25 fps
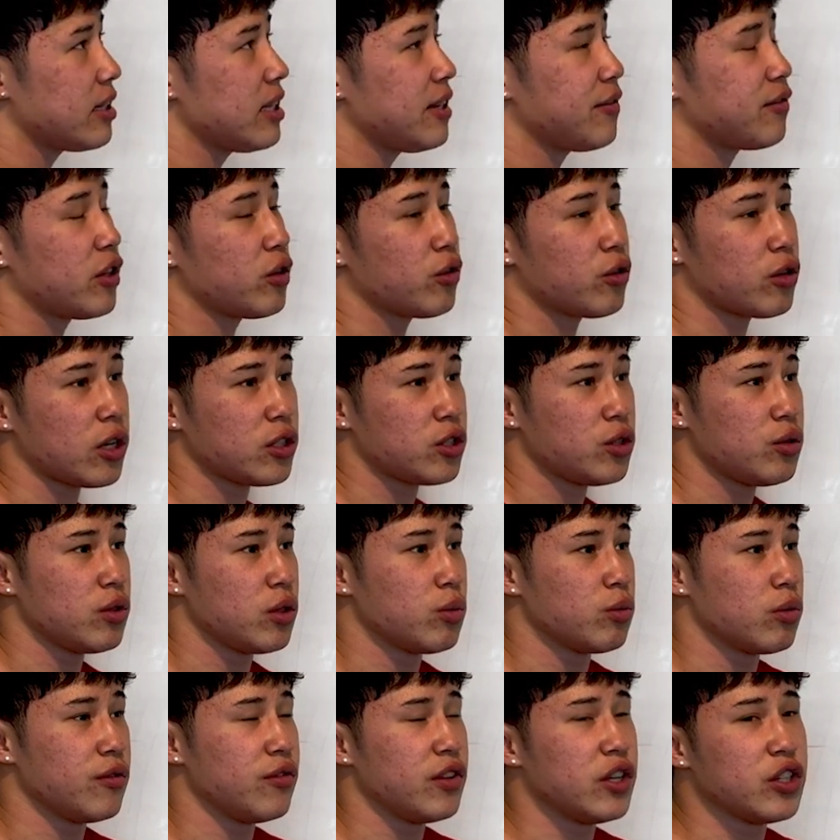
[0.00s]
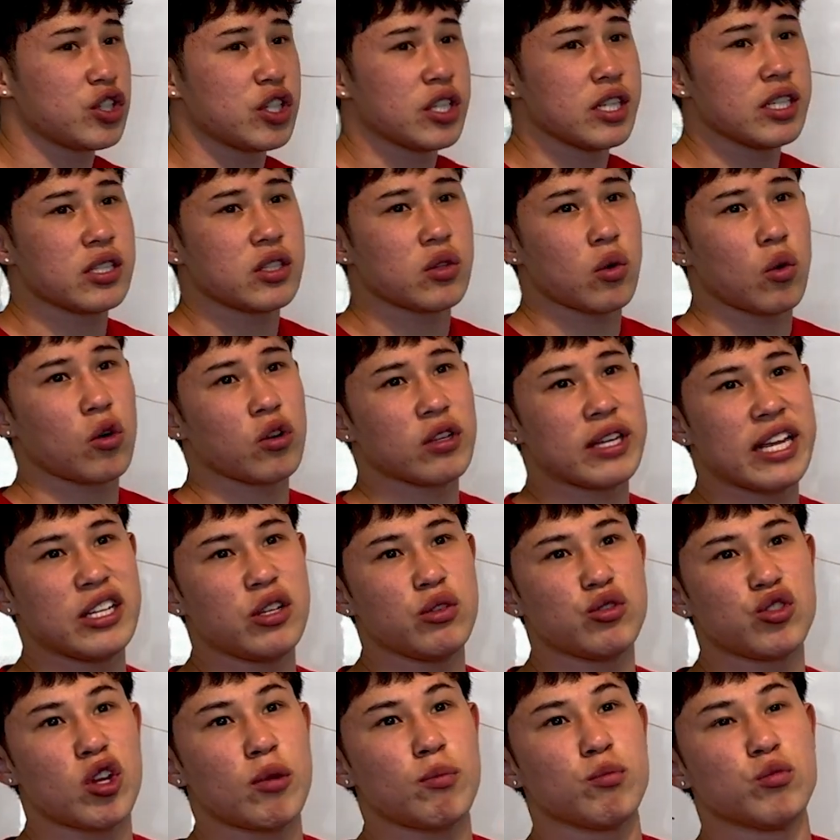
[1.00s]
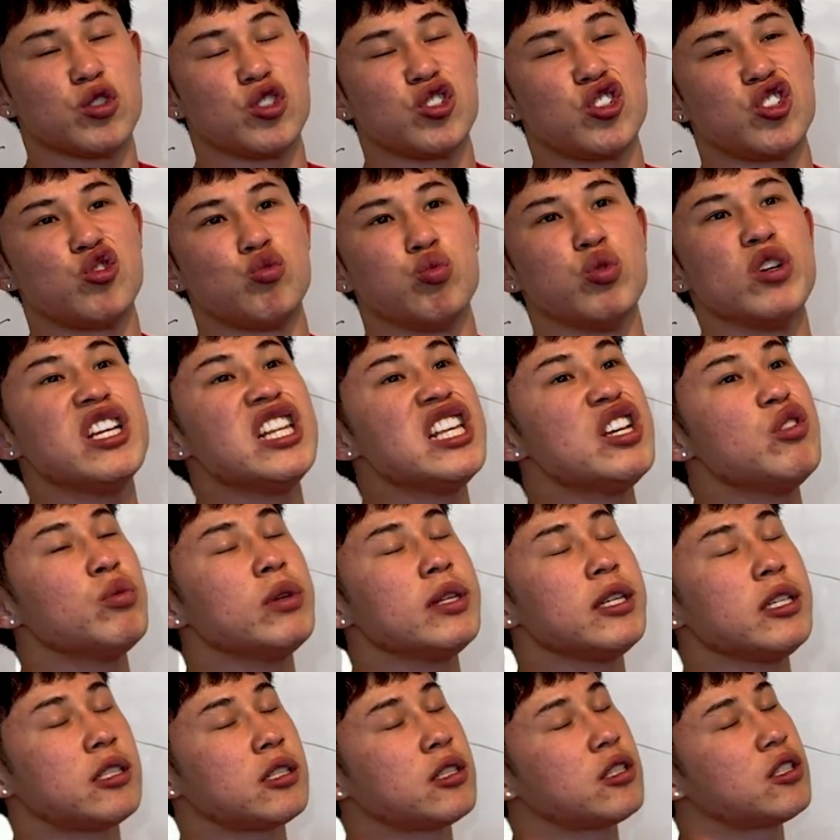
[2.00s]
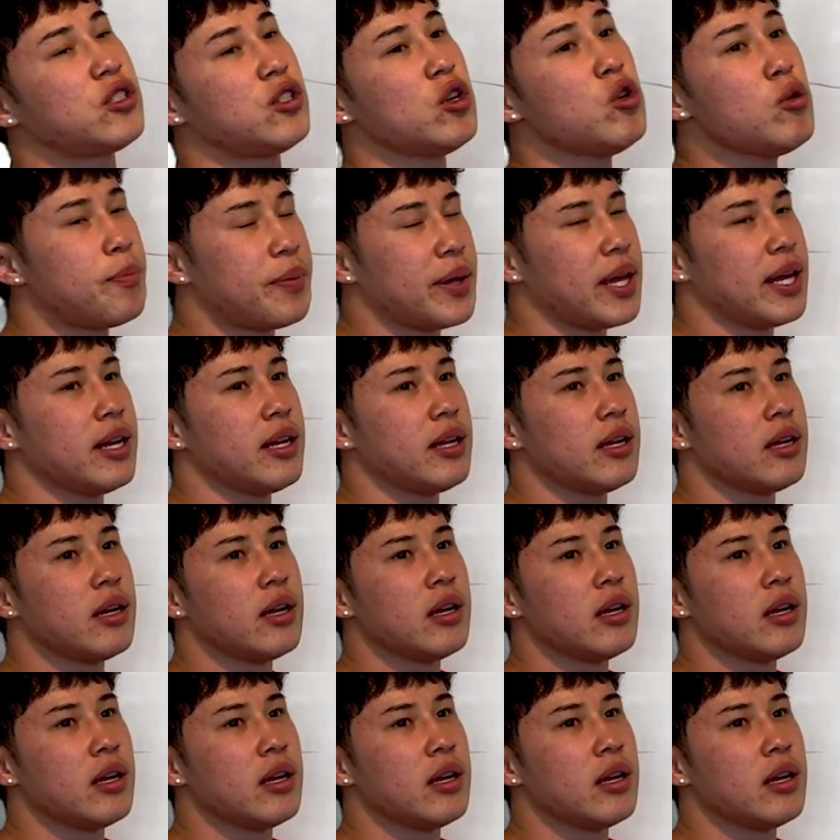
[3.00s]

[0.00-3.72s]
if they're not doing the revisions, or they use something really, really stupid